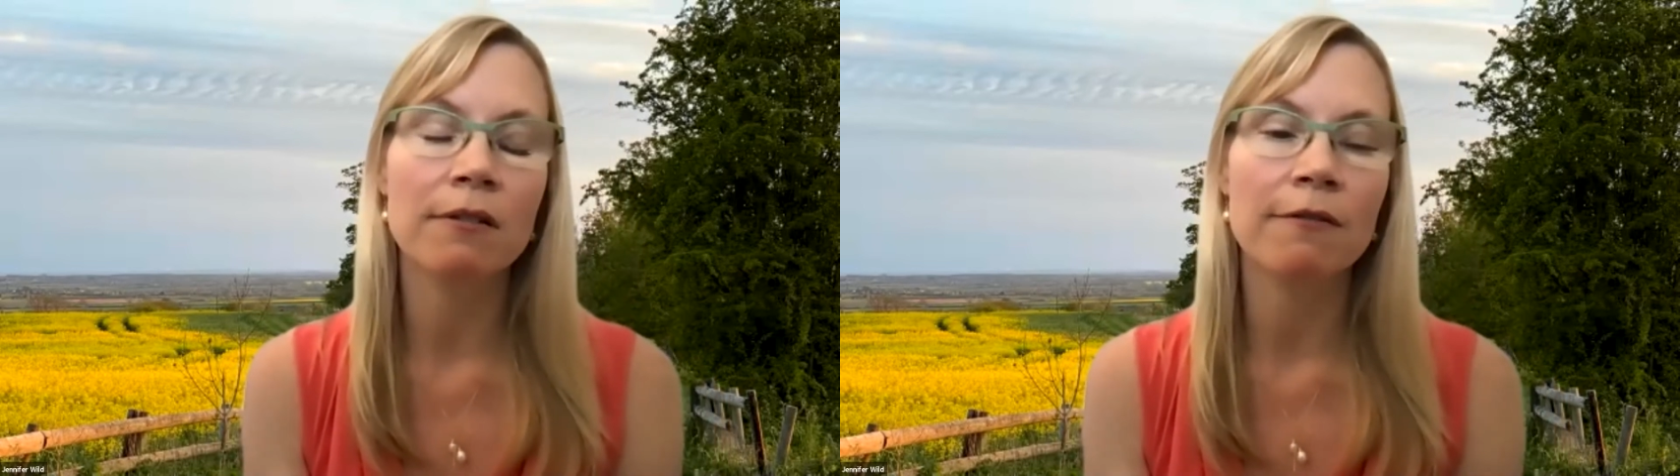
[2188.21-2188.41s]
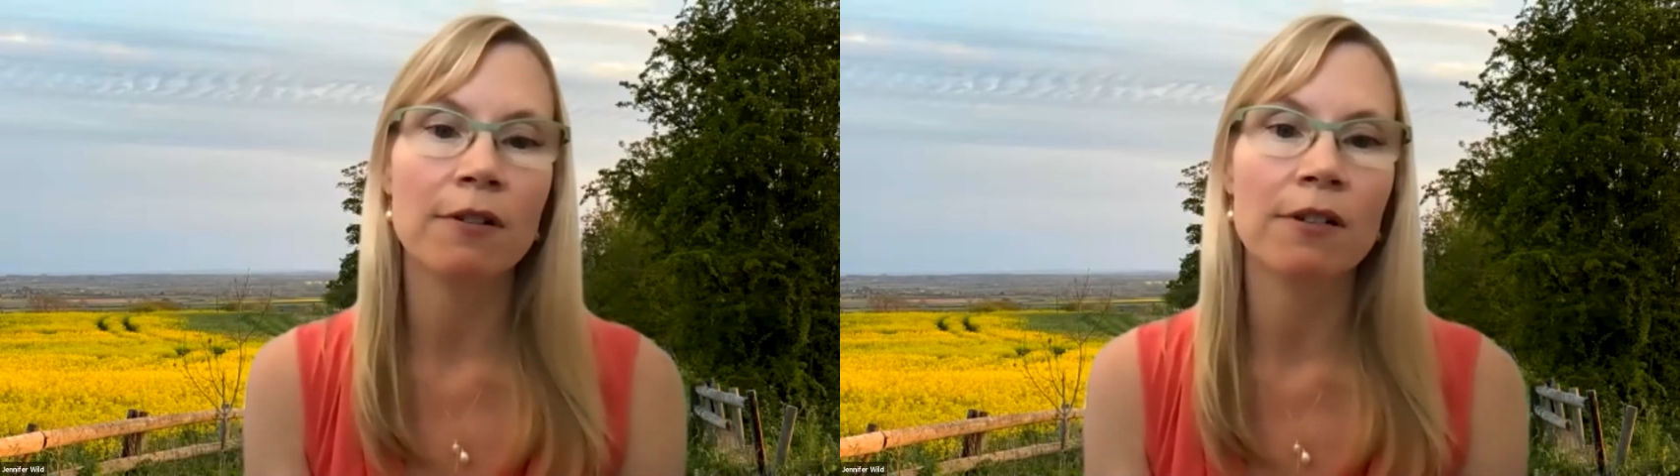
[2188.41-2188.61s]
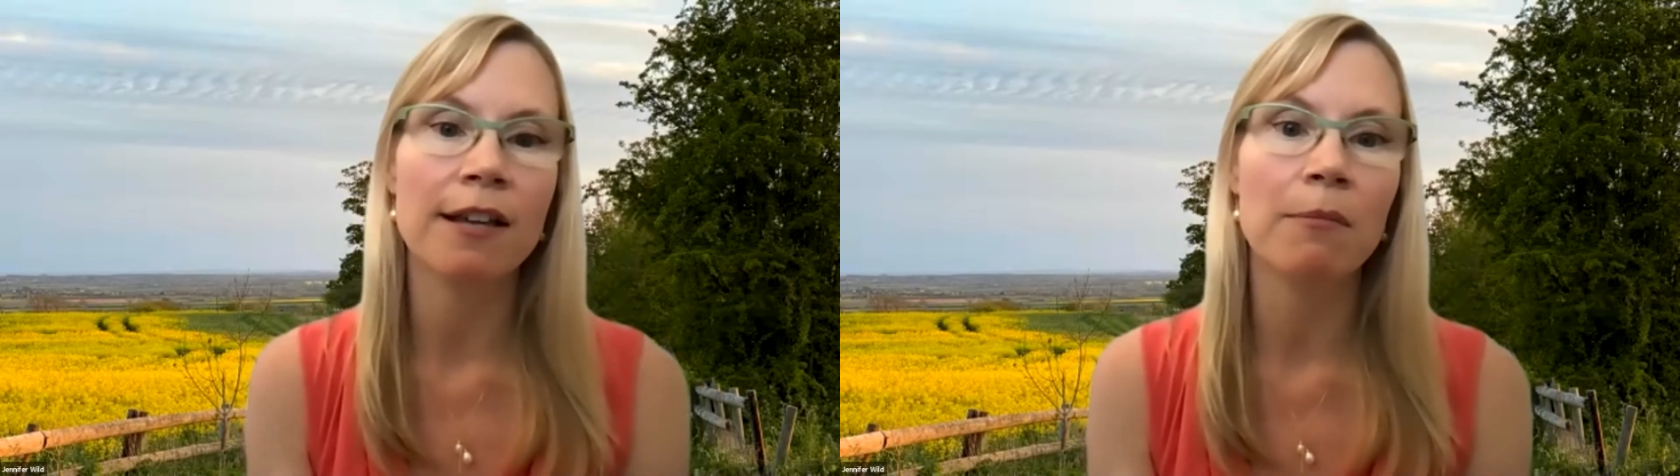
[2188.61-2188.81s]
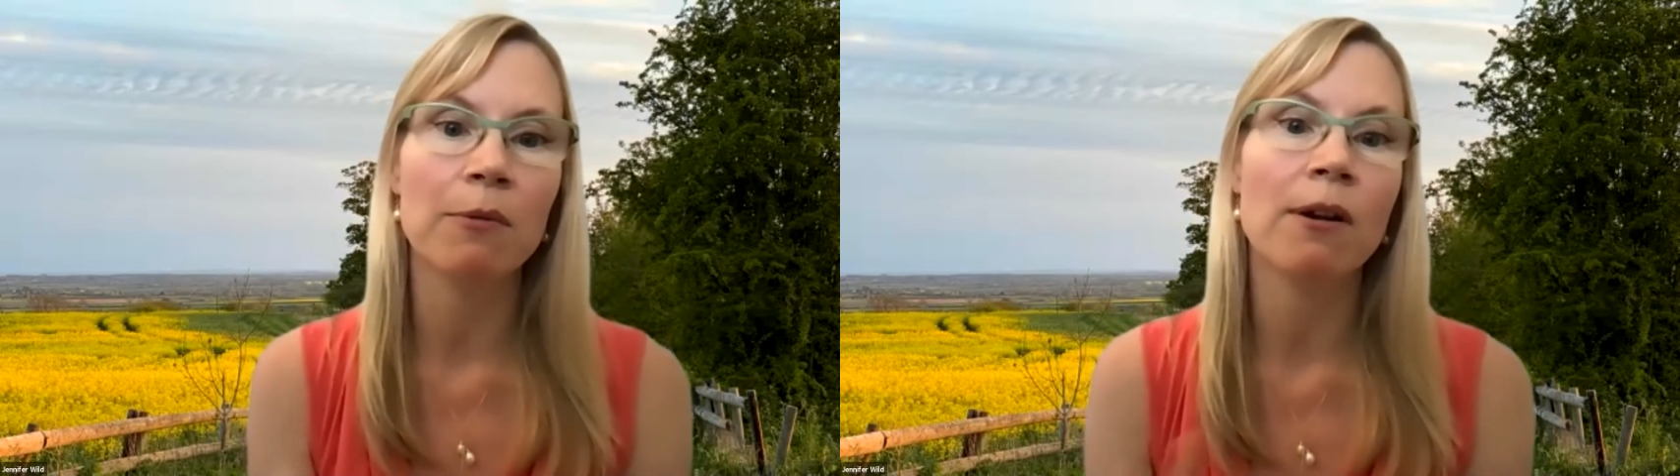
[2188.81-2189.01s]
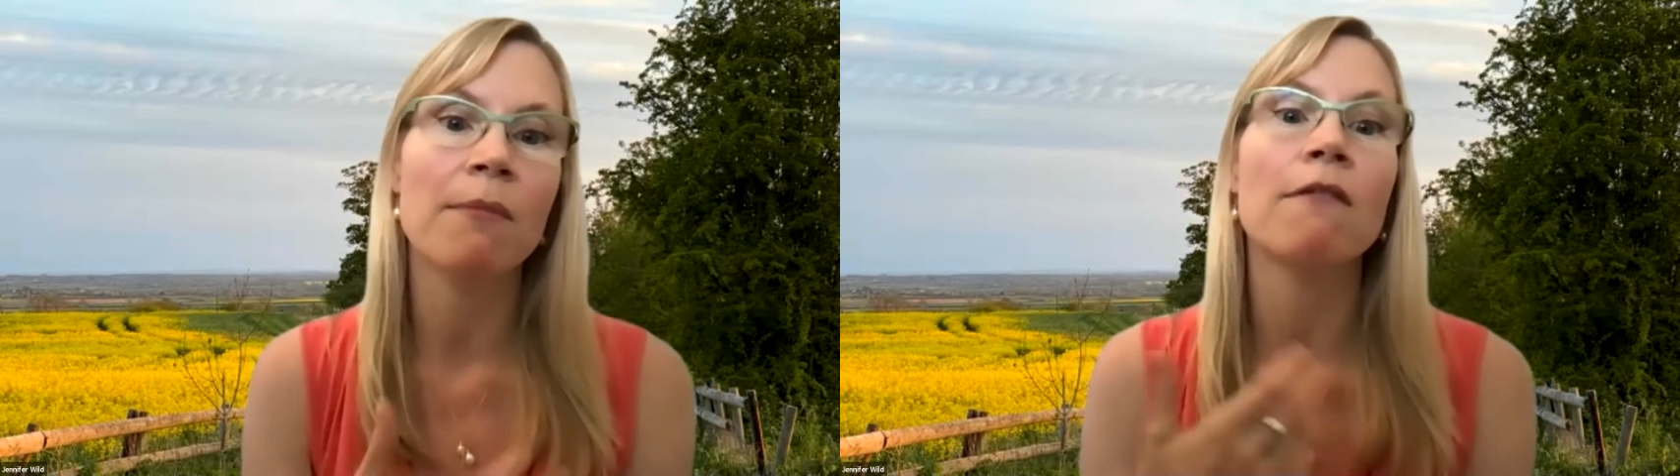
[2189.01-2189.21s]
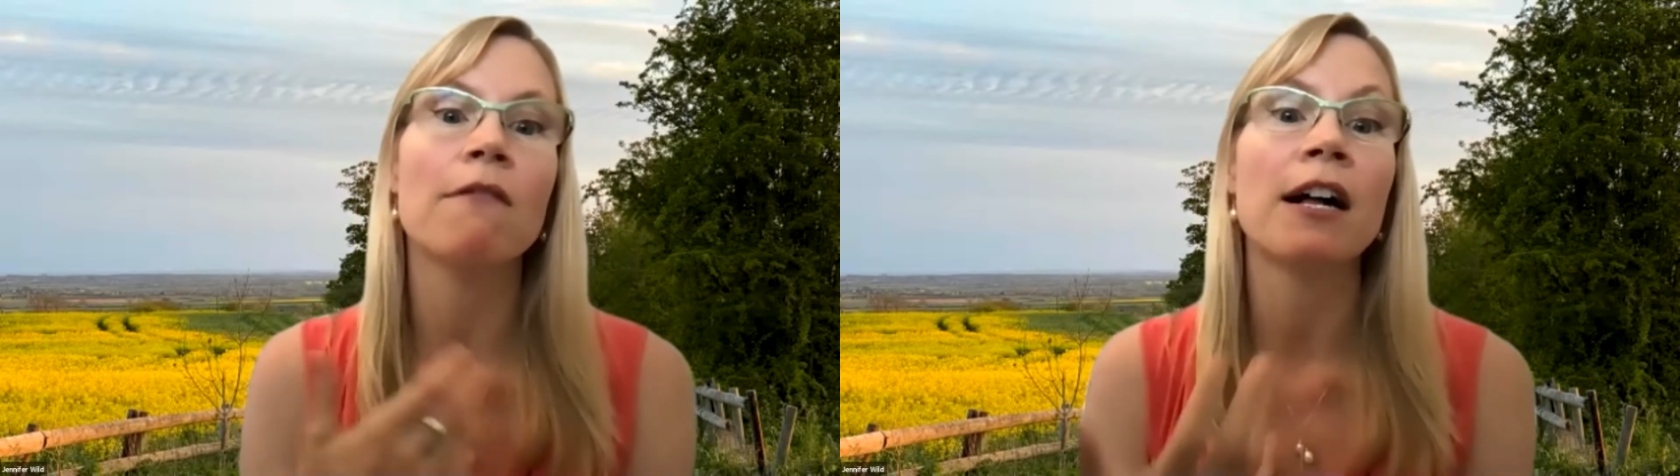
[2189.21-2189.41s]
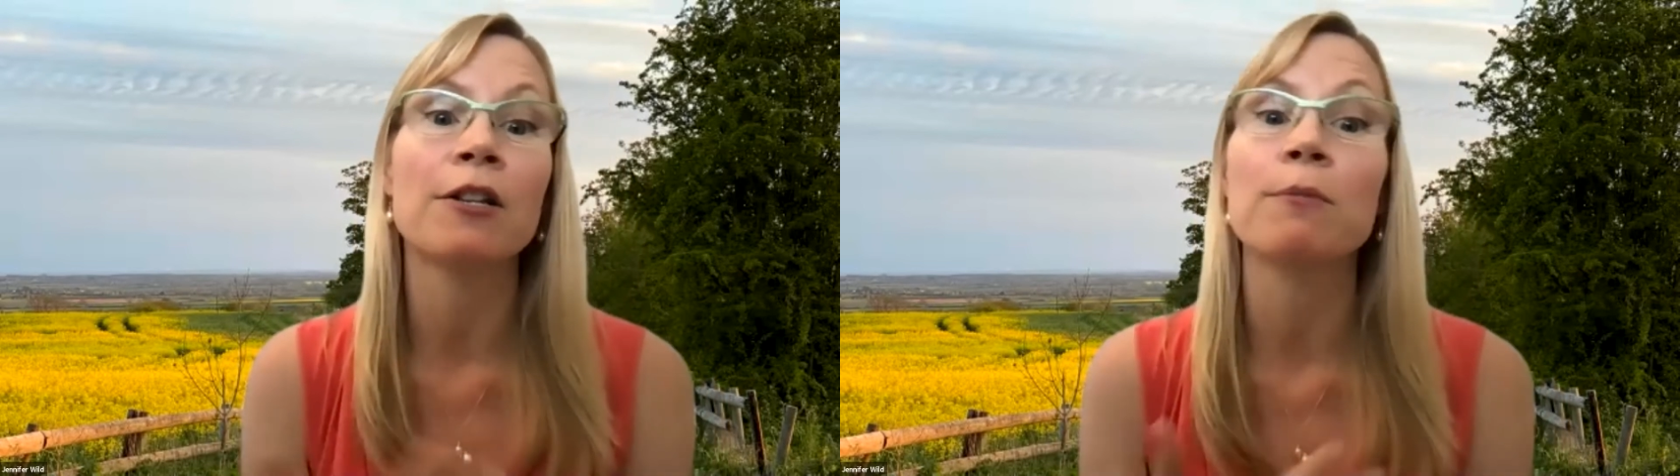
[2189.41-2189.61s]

For example, I'm not valued.